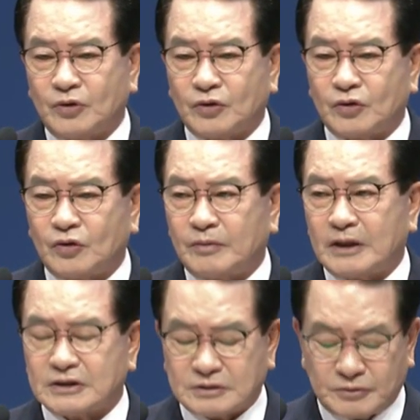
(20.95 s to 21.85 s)
With
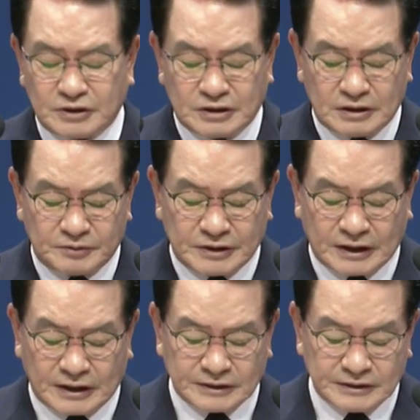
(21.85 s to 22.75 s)
that, the title for
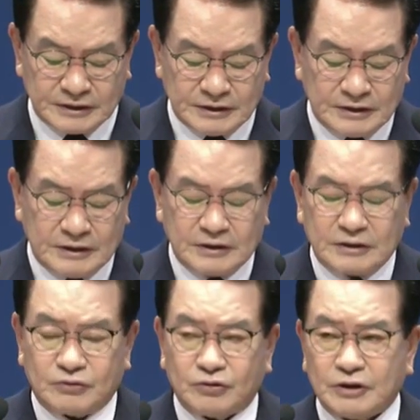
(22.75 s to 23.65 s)
today
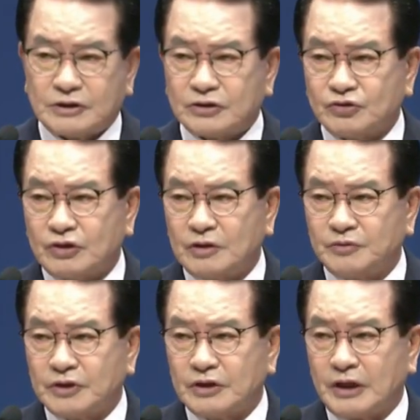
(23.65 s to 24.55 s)
is The Joy of
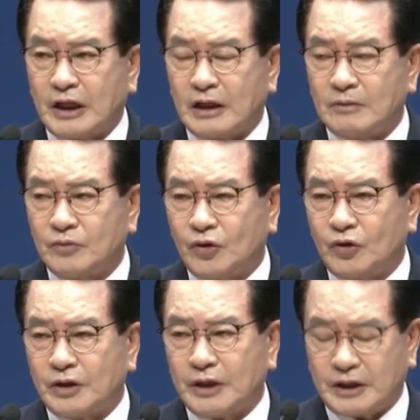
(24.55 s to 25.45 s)
Following
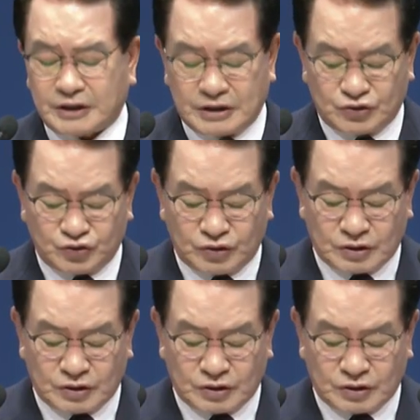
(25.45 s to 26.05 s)
Jesus.